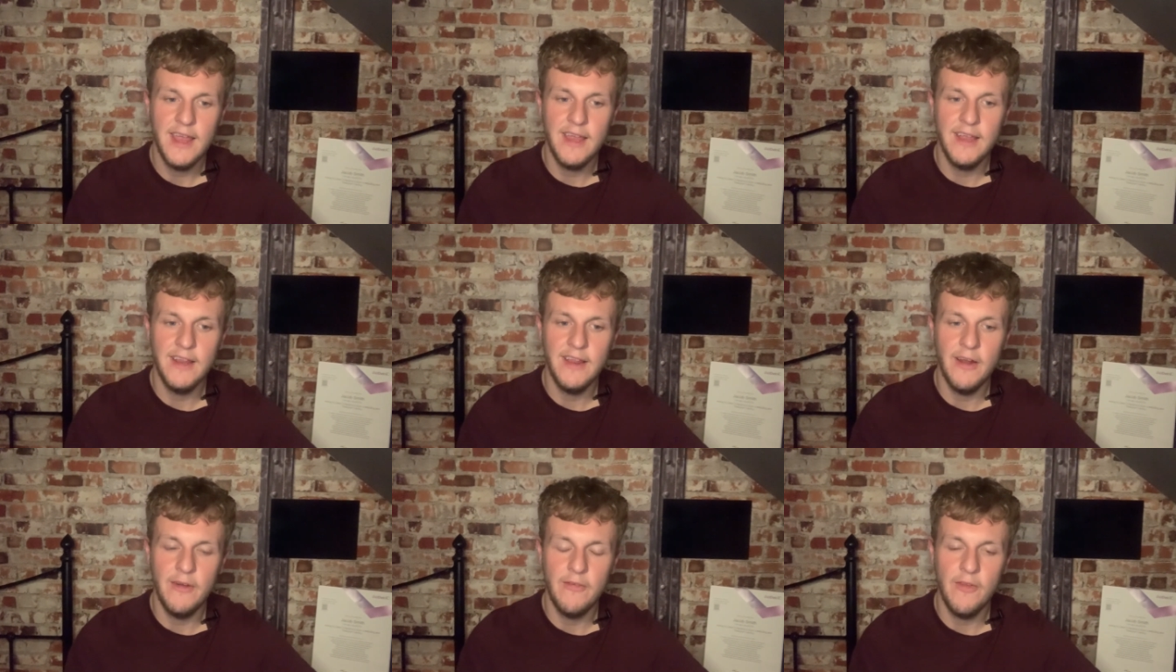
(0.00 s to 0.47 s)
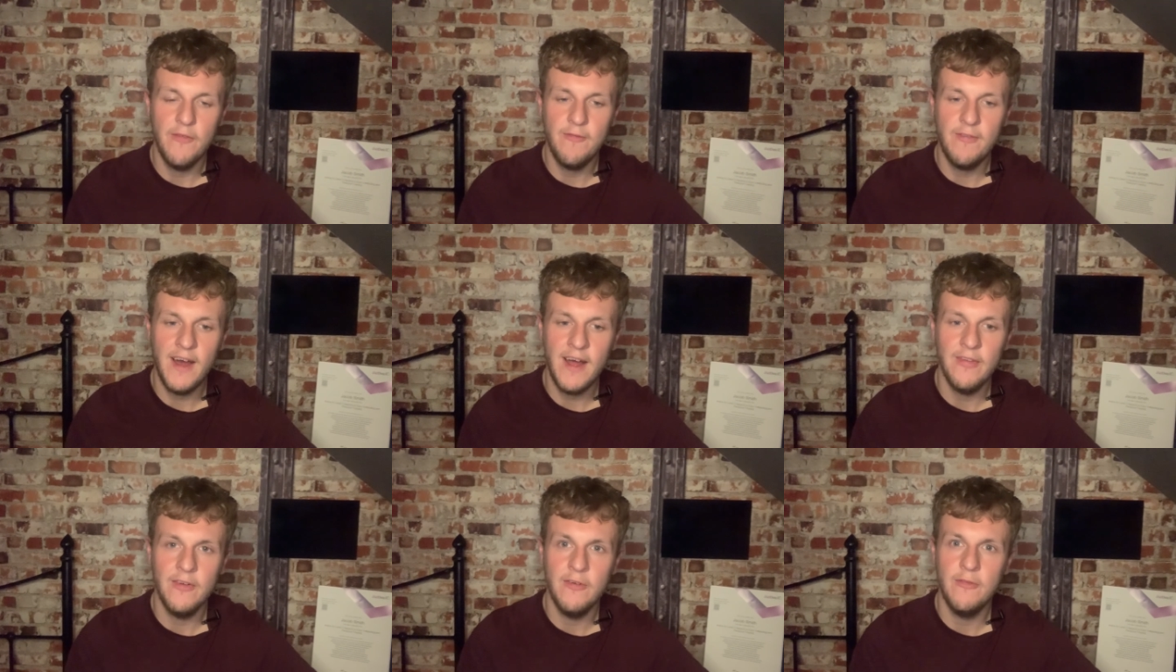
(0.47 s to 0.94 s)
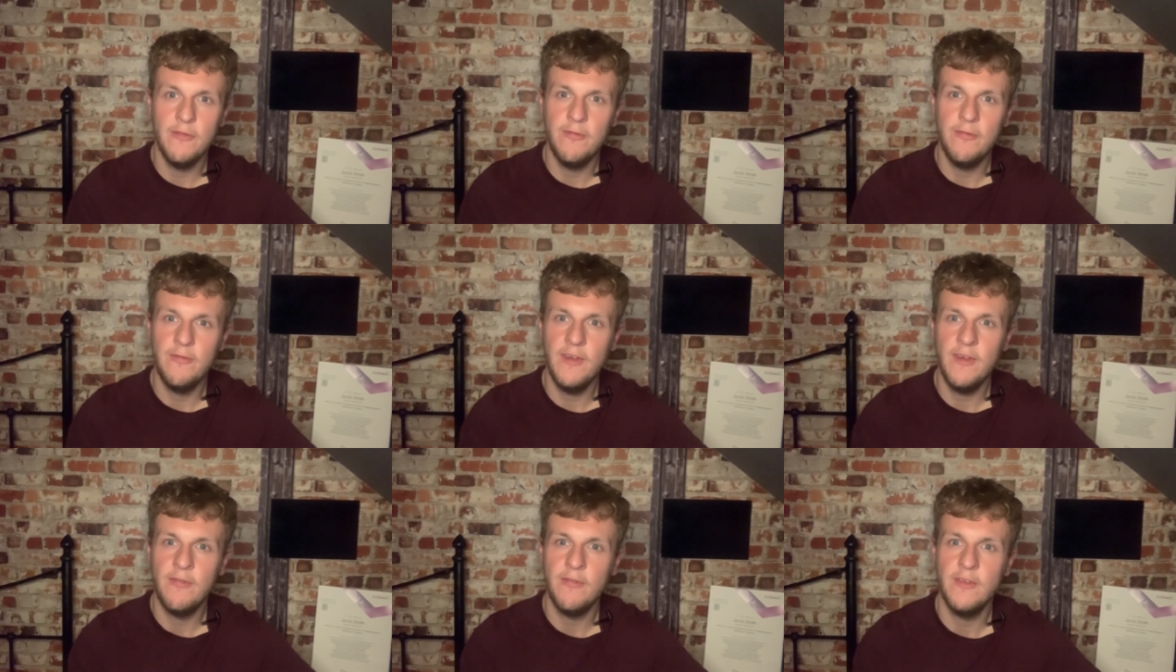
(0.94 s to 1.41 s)
you know the fact that
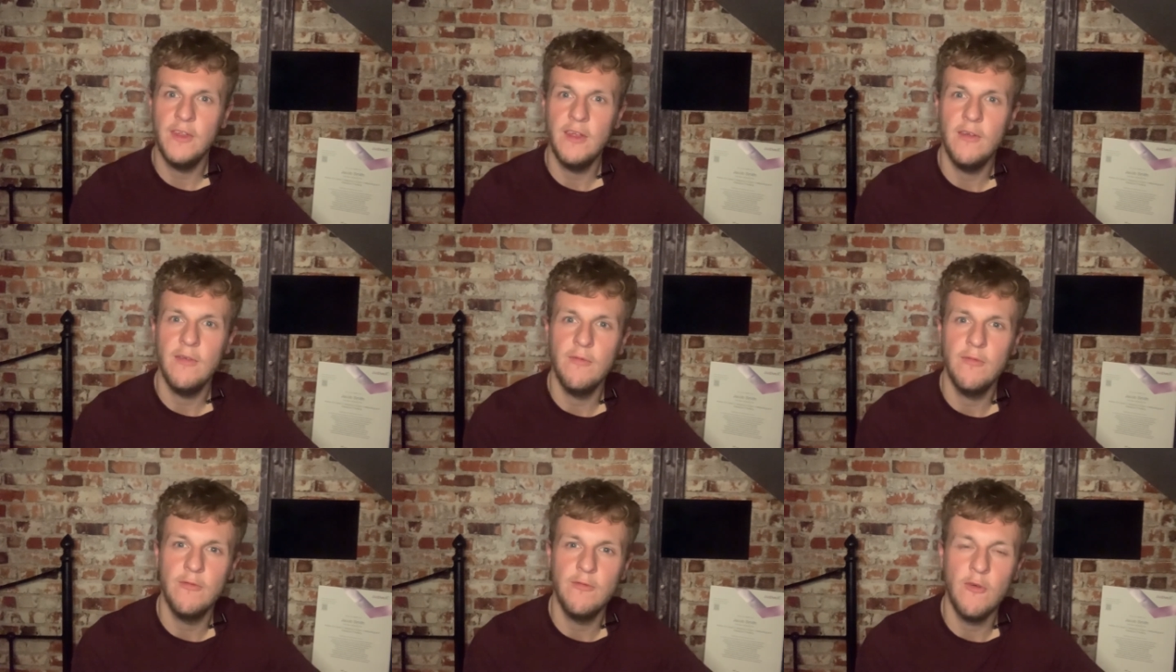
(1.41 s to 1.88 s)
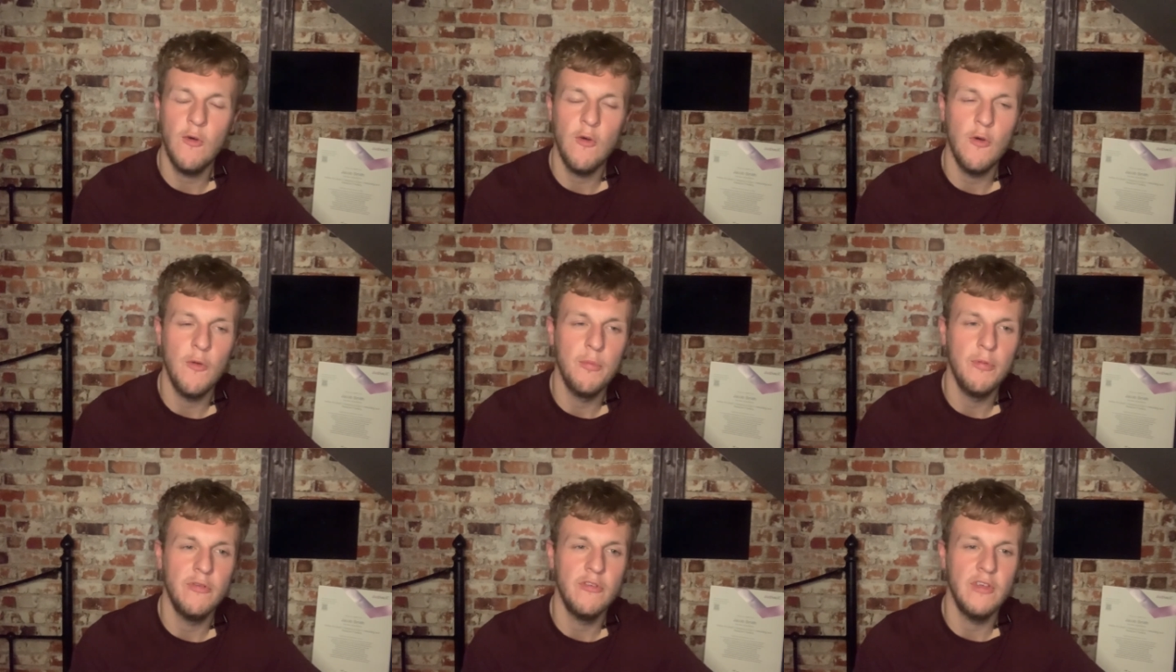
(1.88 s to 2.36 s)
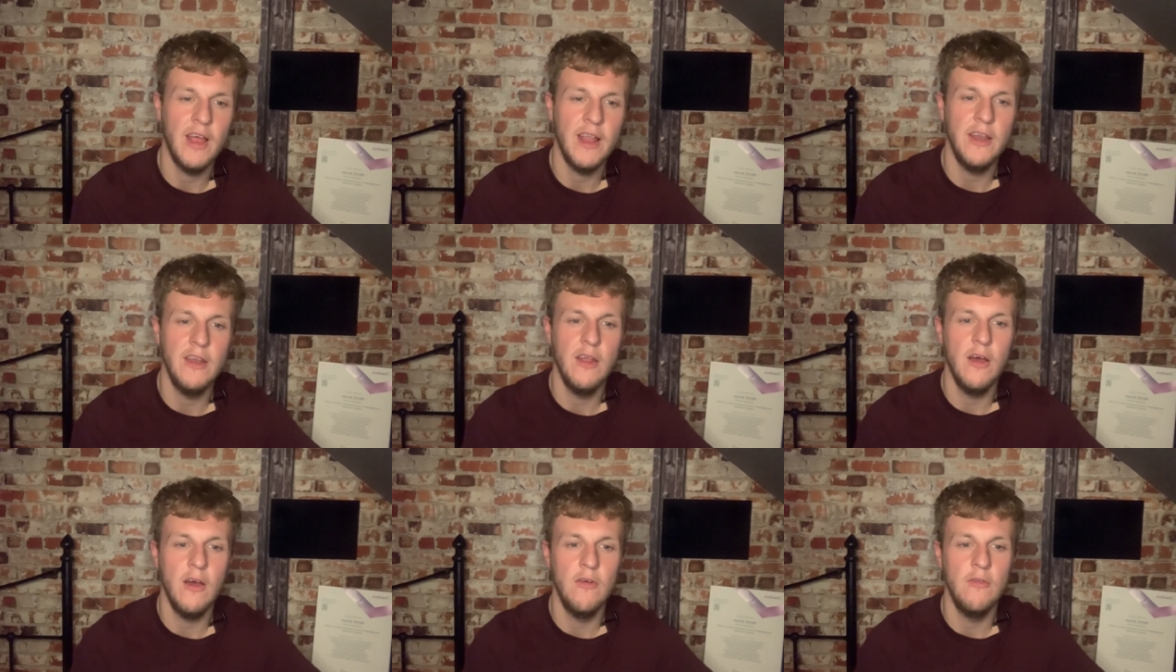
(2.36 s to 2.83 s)
54%
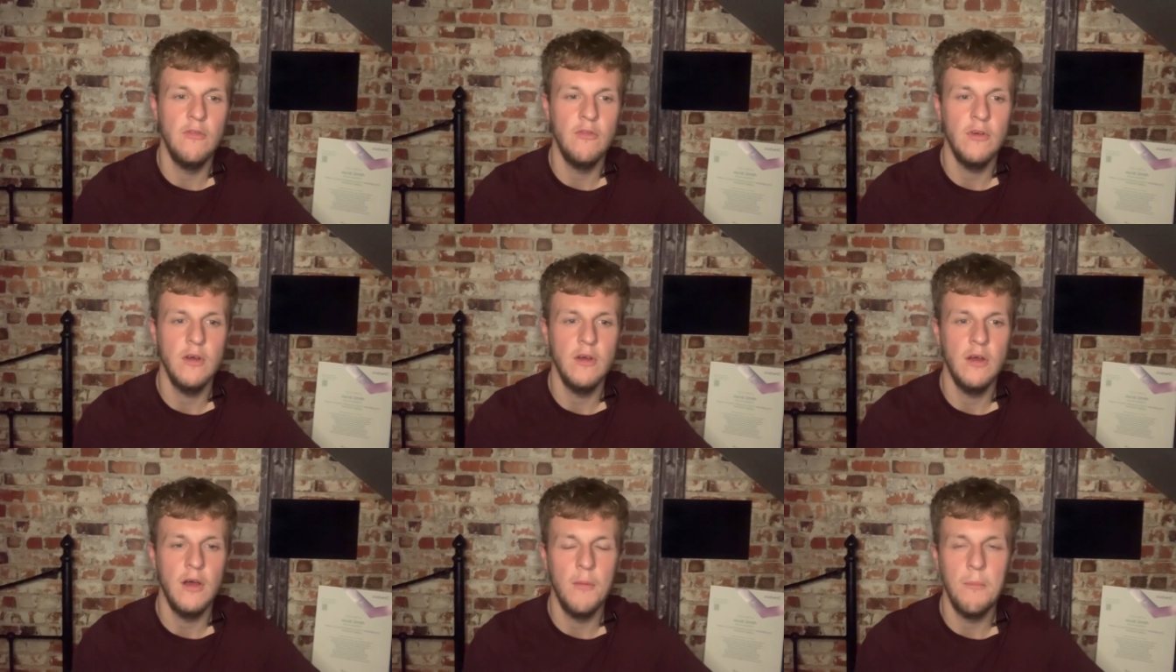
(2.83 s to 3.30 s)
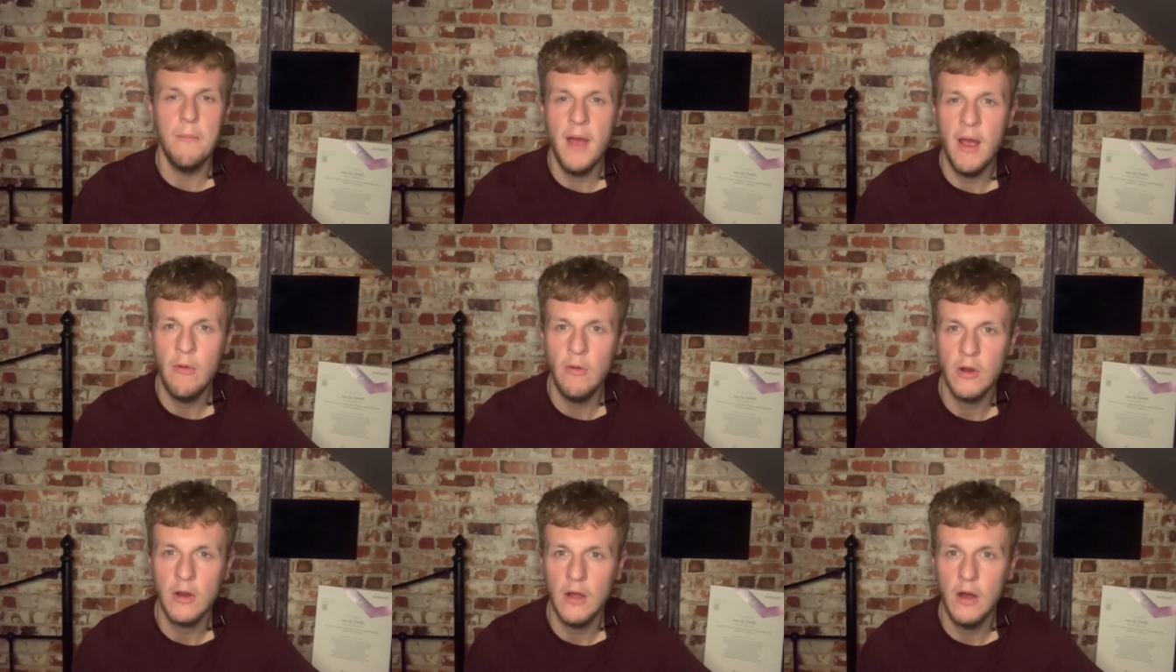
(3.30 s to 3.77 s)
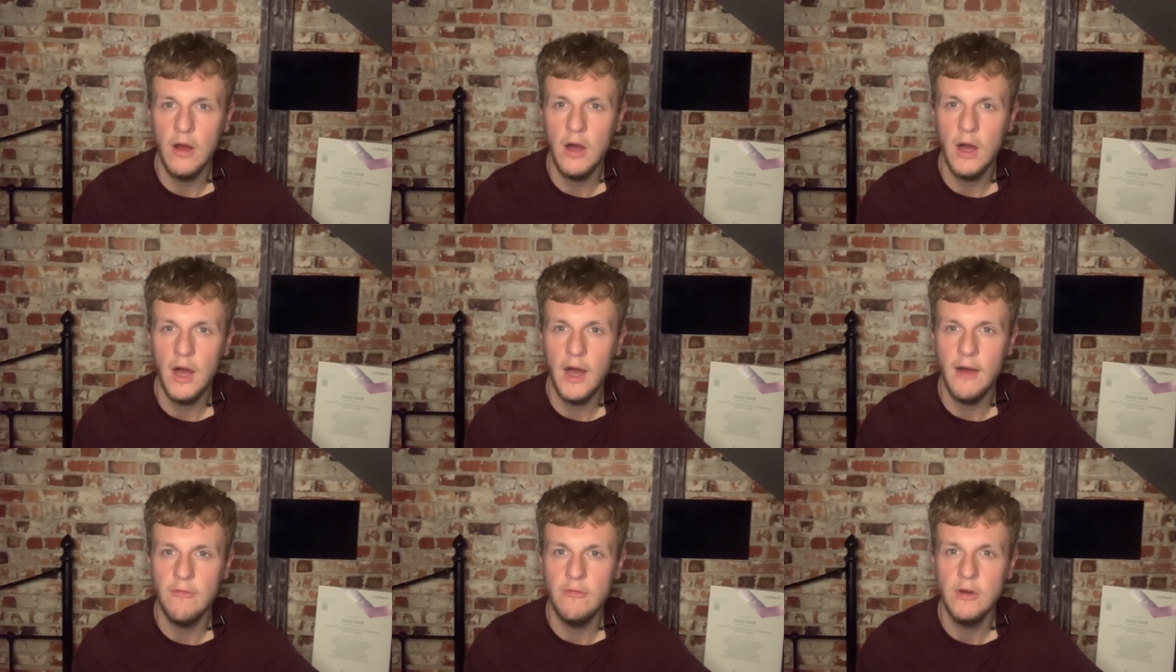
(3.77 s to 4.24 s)
of America
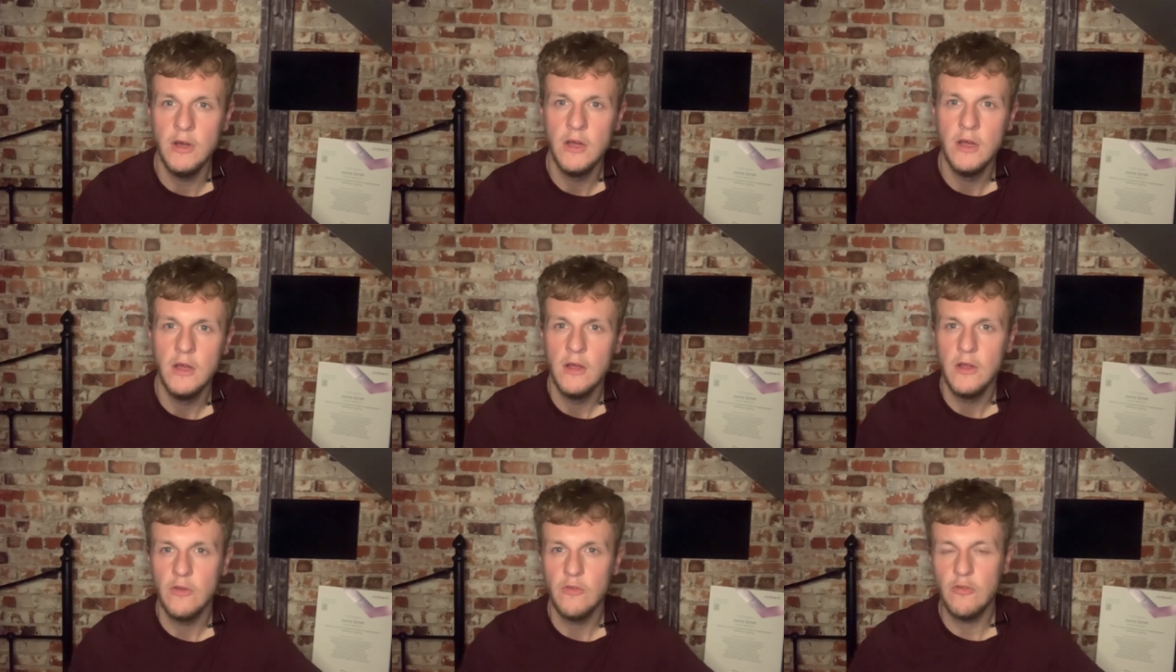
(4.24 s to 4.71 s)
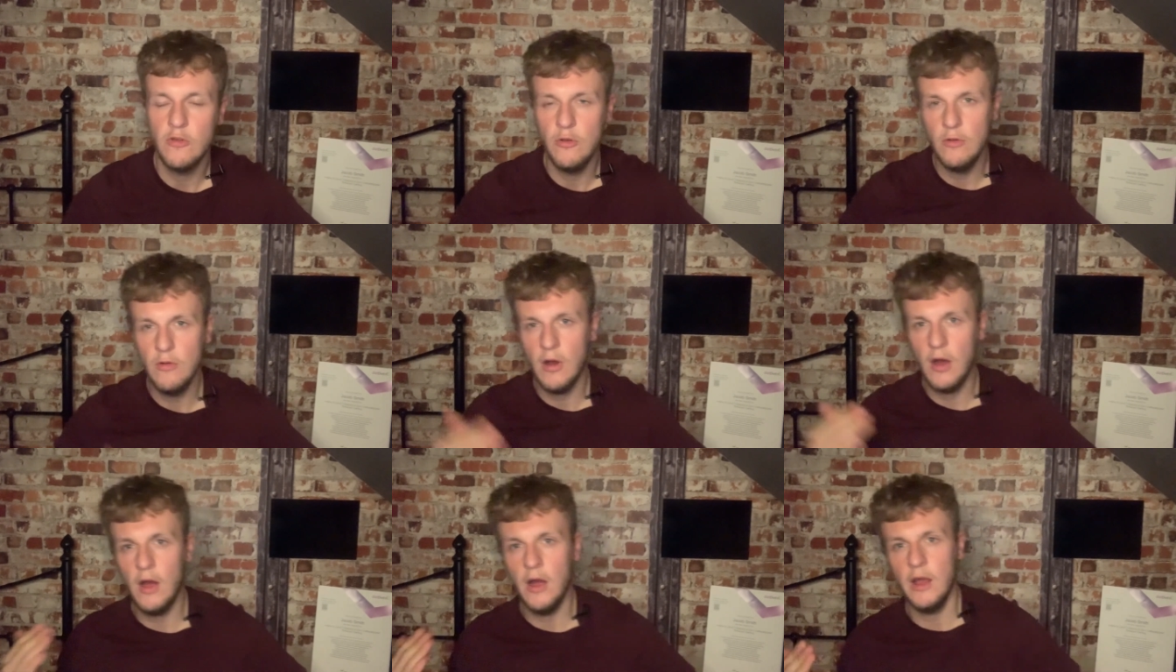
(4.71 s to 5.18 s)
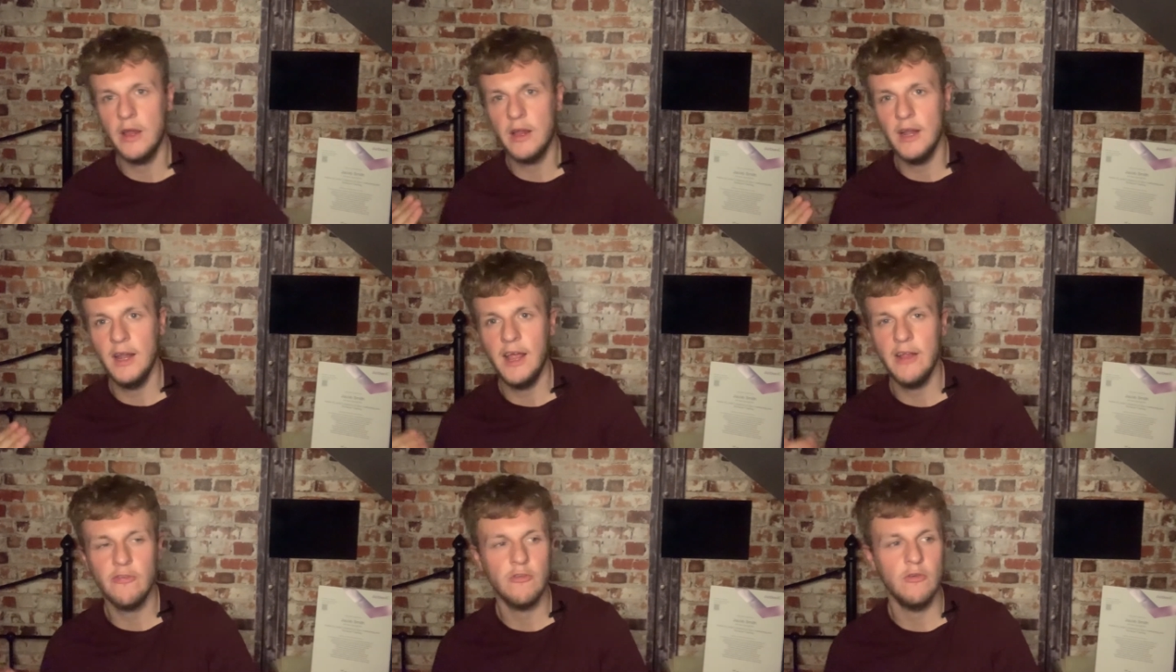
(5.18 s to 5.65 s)
have too high a
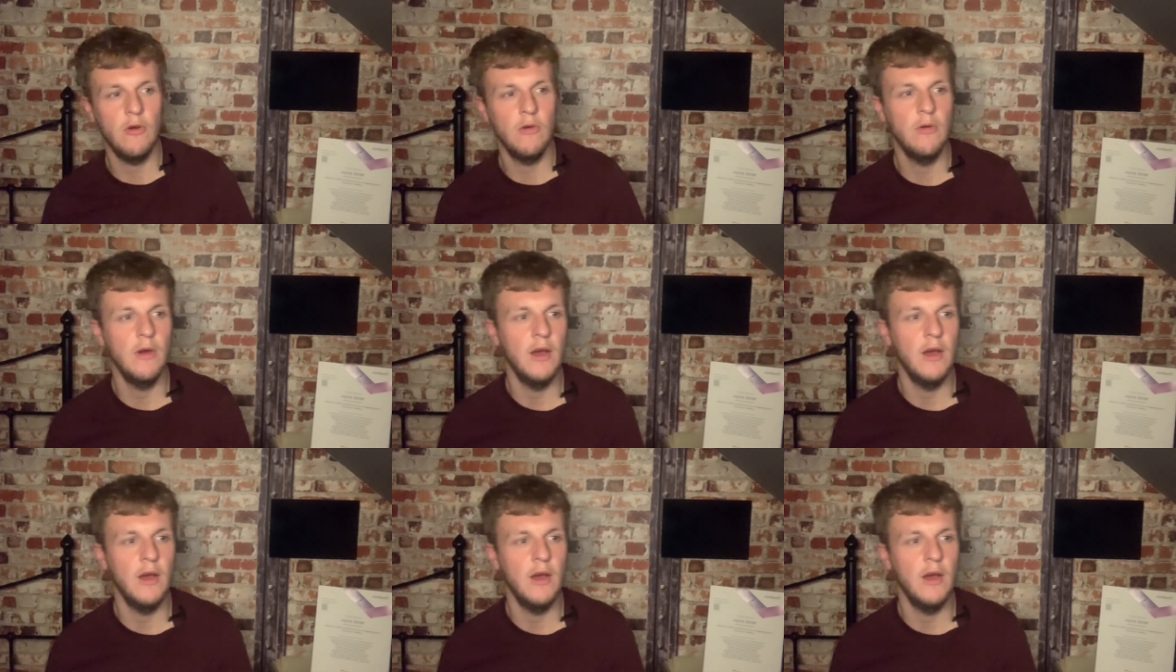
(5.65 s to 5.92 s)
cholesterol